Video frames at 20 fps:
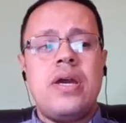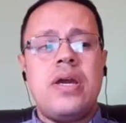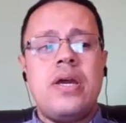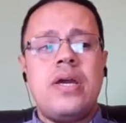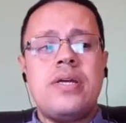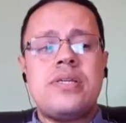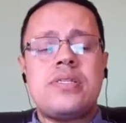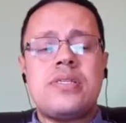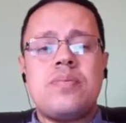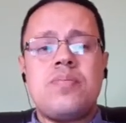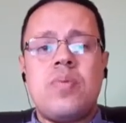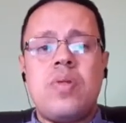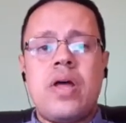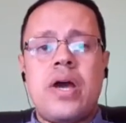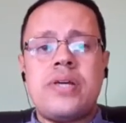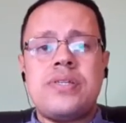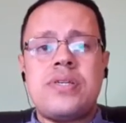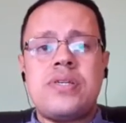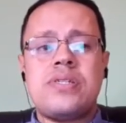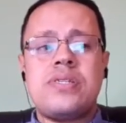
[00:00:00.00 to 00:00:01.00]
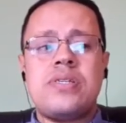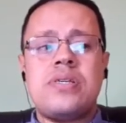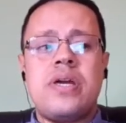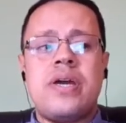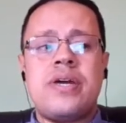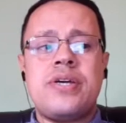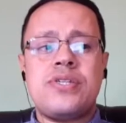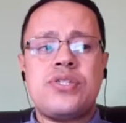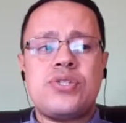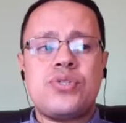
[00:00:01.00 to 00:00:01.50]
It symbolizes the
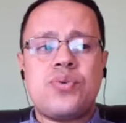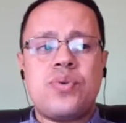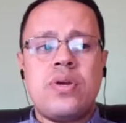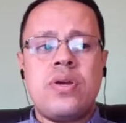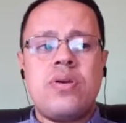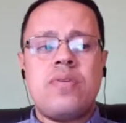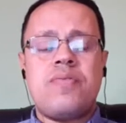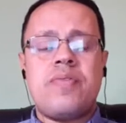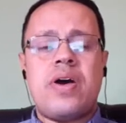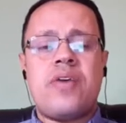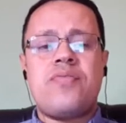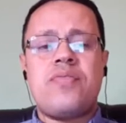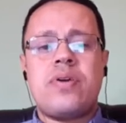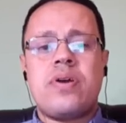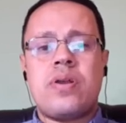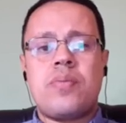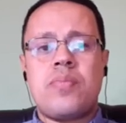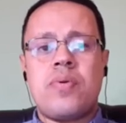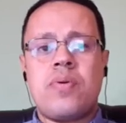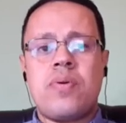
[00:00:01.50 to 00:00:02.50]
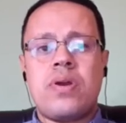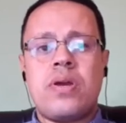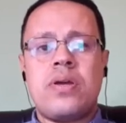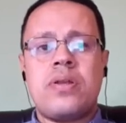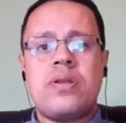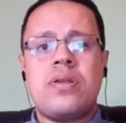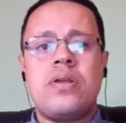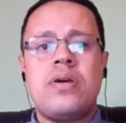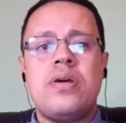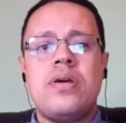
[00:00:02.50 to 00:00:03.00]
history of African
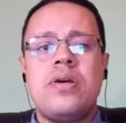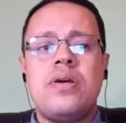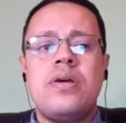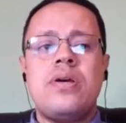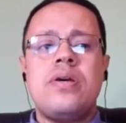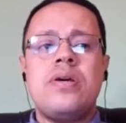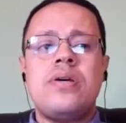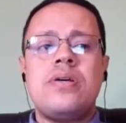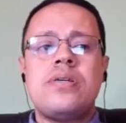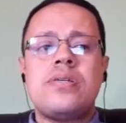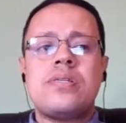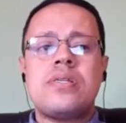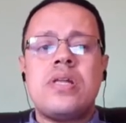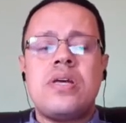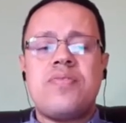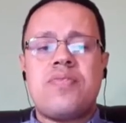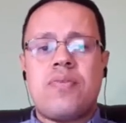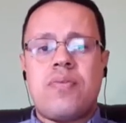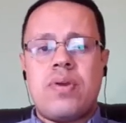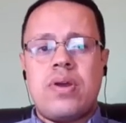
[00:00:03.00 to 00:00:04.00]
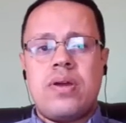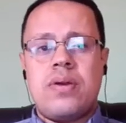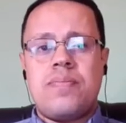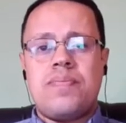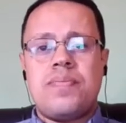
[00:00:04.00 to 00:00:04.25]
American slavery,